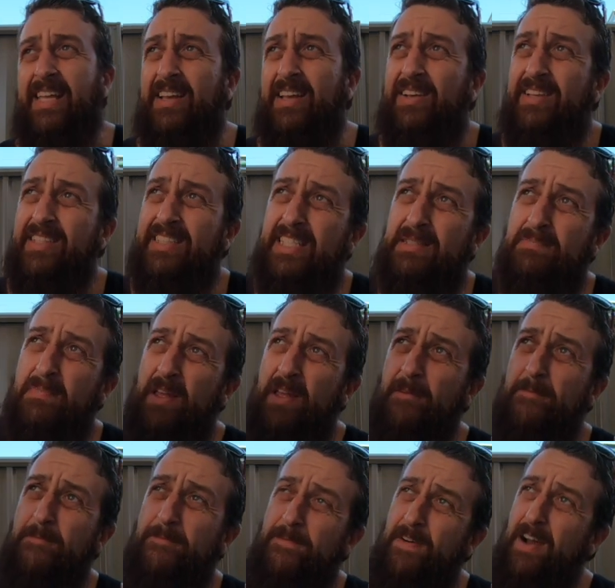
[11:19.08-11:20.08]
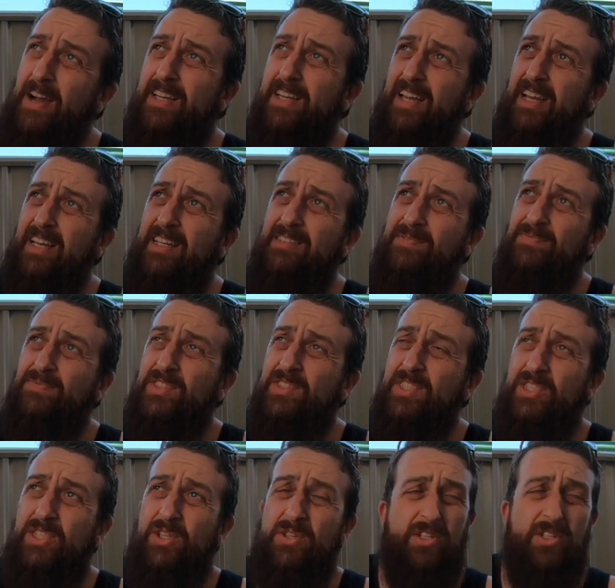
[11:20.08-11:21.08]
Because this motherfucker
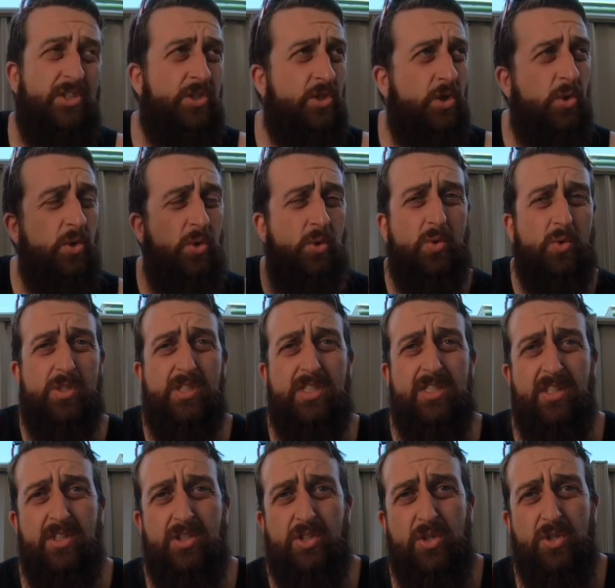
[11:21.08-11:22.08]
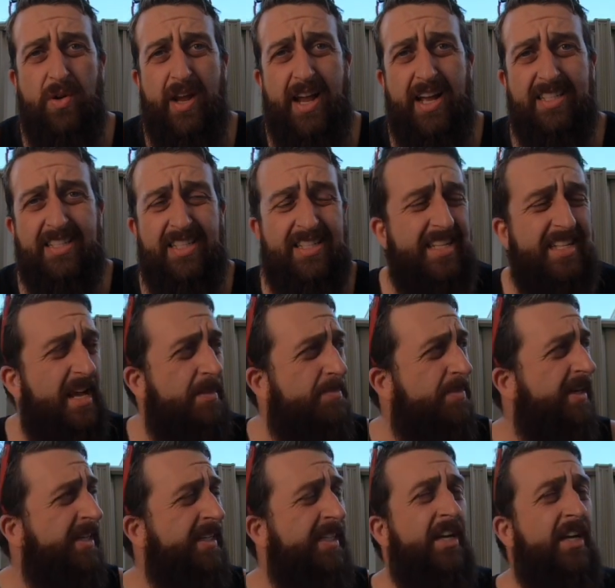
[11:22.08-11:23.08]
using tools two houses up.
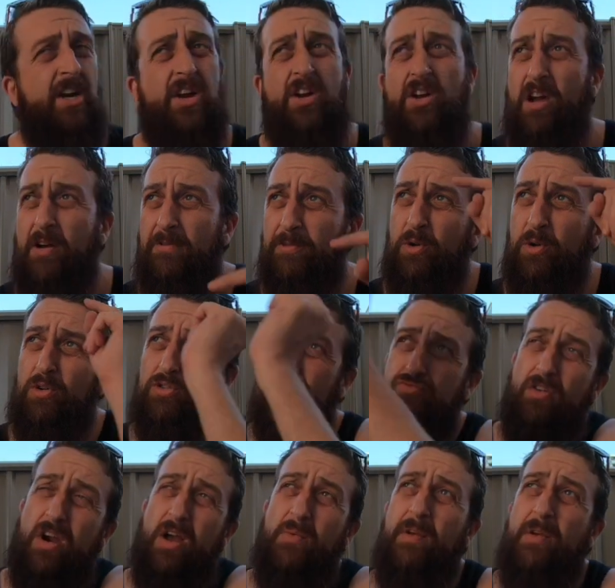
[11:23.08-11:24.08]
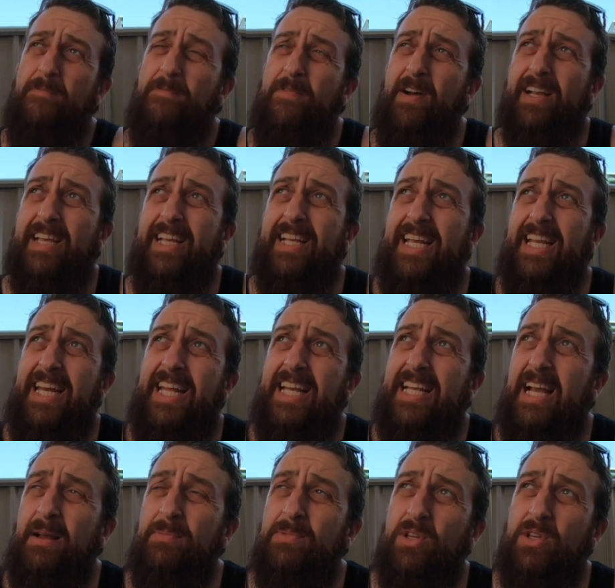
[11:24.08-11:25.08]
Of course, right when fucking kitty
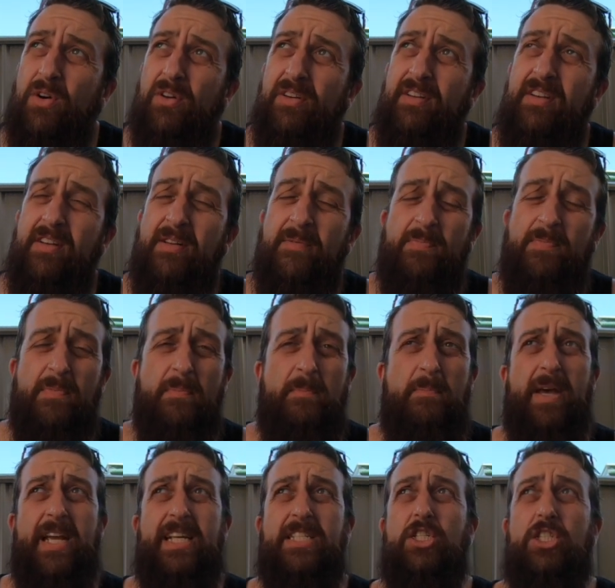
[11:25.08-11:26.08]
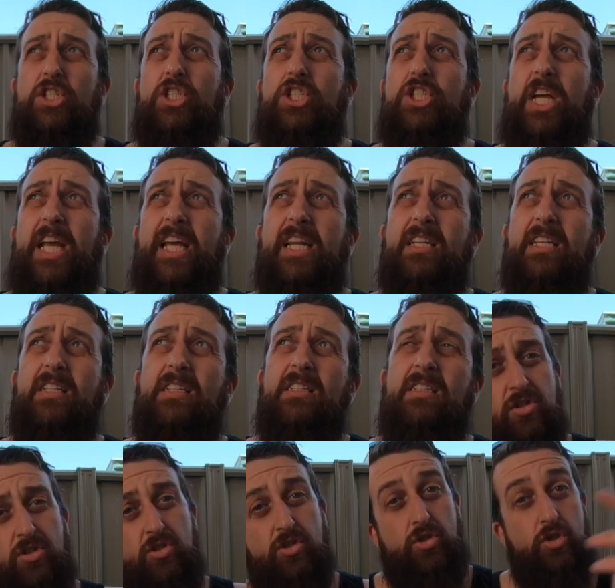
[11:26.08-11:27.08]
comes on, piece of shit.
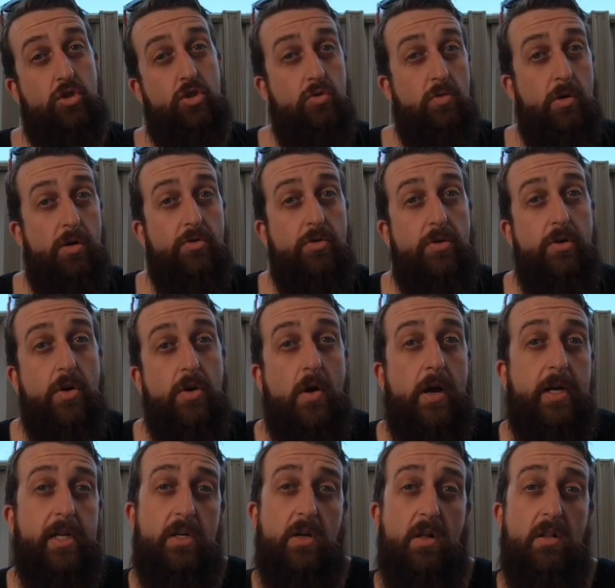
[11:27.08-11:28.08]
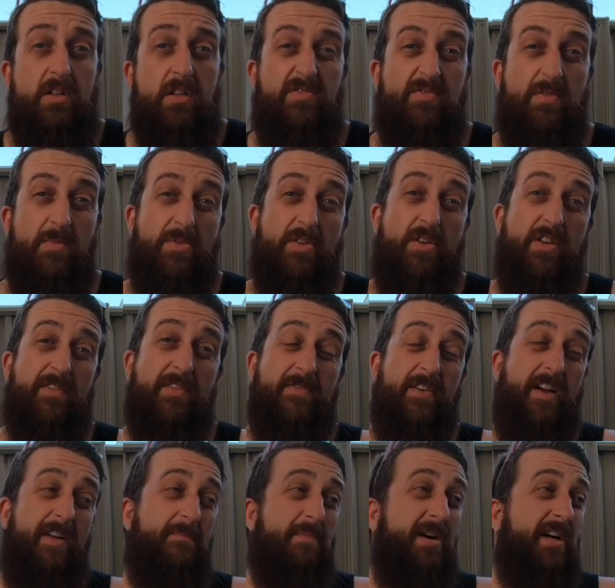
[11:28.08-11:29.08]
$290 from
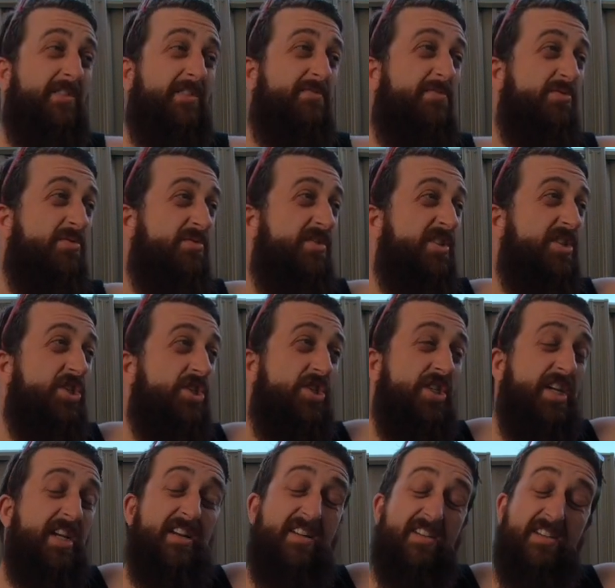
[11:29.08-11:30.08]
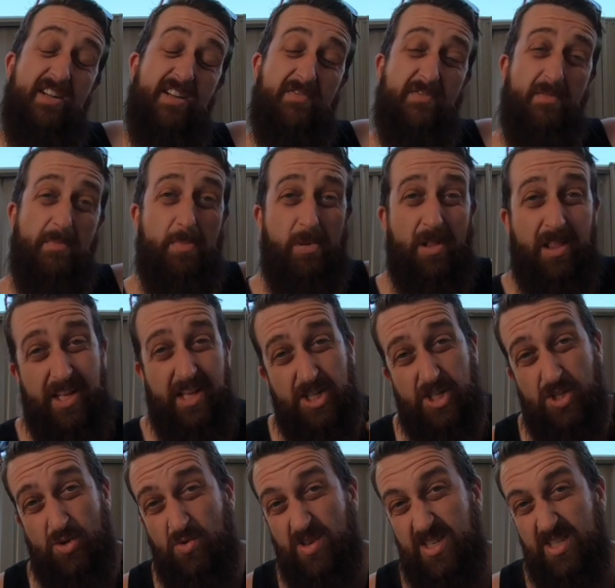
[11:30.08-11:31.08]
35 bucks for all this shit, just from
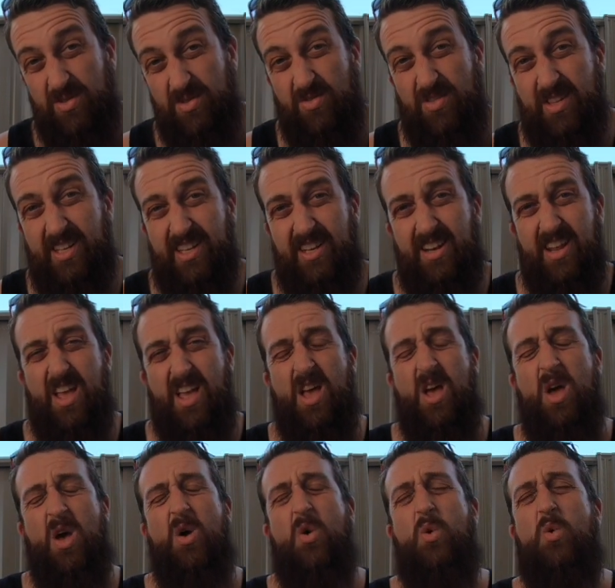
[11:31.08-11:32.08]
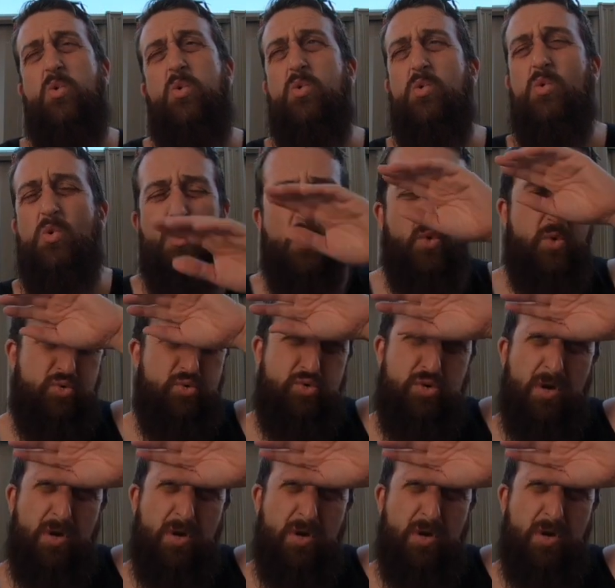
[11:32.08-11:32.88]
plush toys and all that. Oof.